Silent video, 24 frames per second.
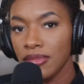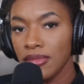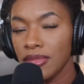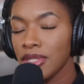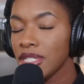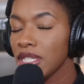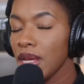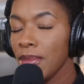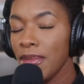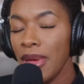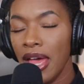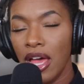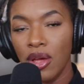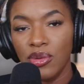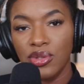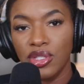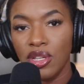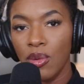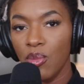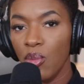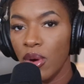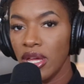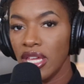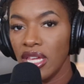Somehow,
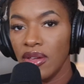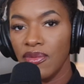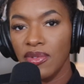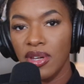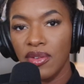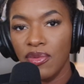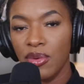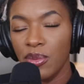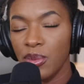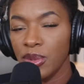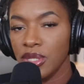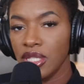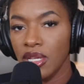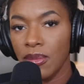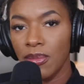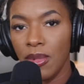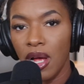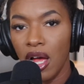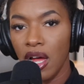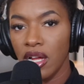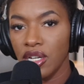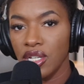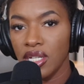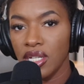some way, even if it was
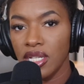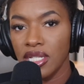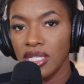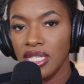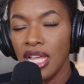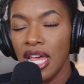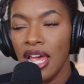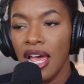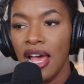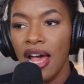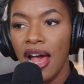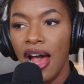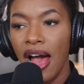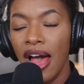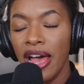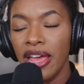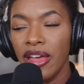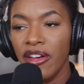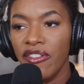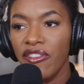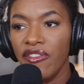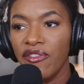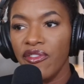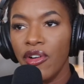subconscious. I
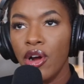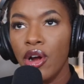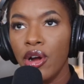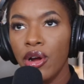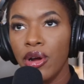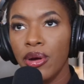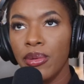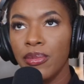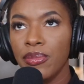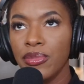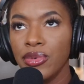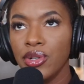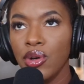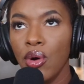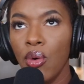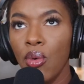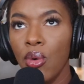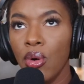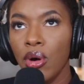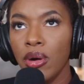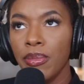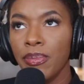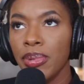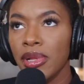affirmed
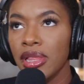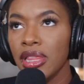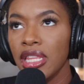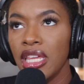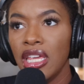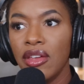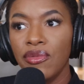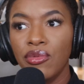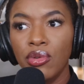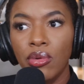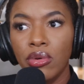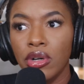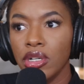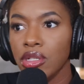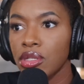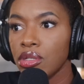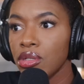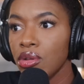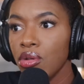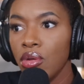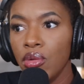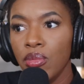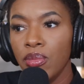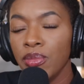or believed or
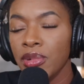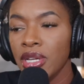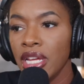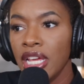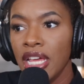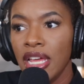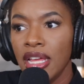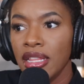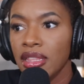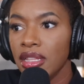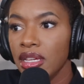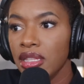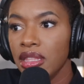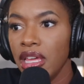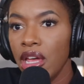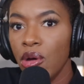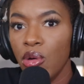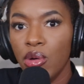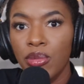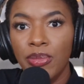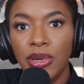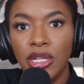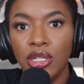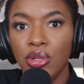assumed that they
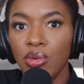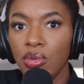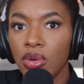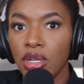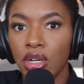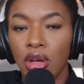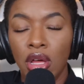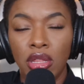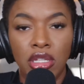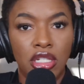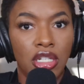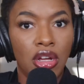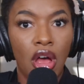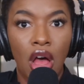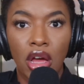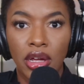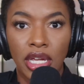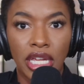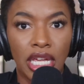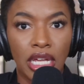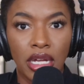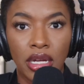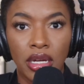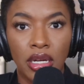would be doing all the
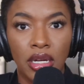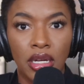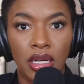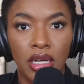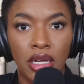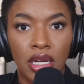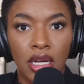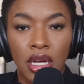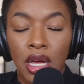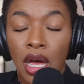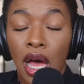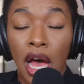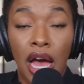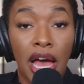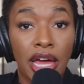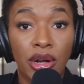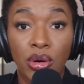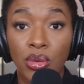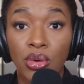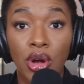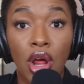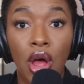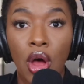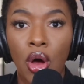talking. I
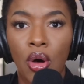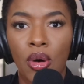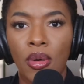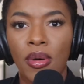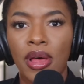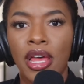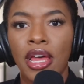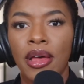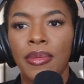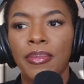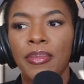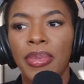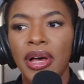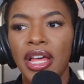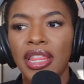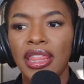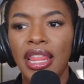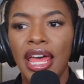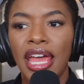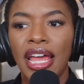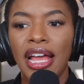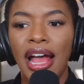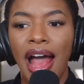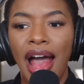don't know, but
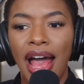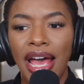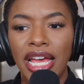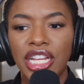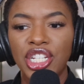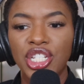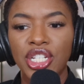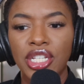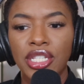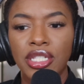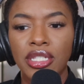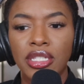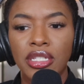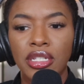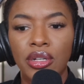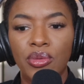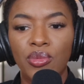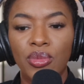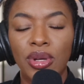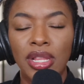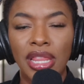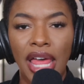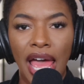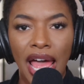like, I just
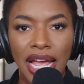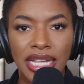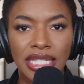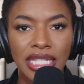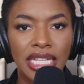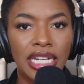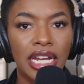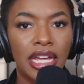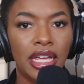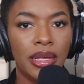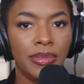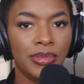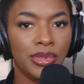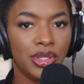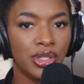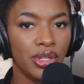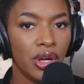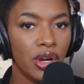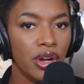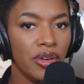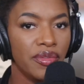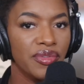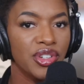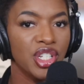relax and I
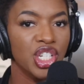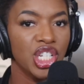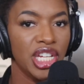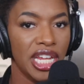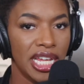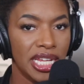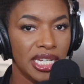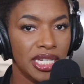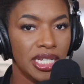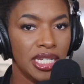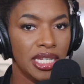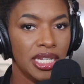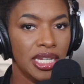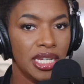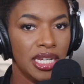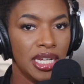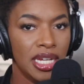observe shit.